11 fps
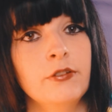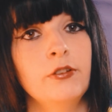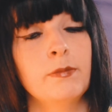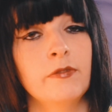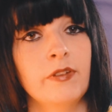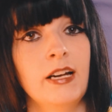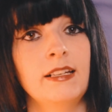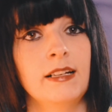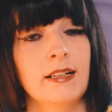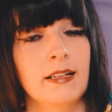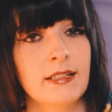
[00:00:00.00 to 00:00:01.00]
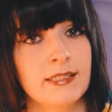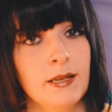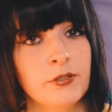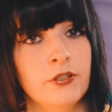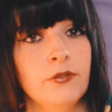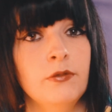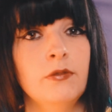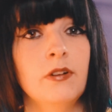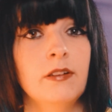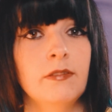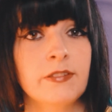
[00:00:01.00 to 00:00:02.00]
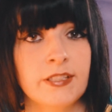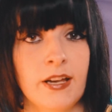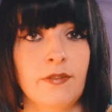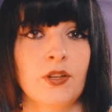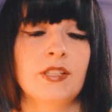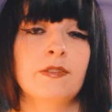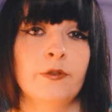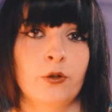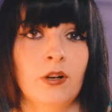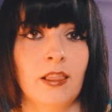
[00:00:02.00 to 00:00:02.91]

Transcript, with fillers: sure you're providing an exceptional service for your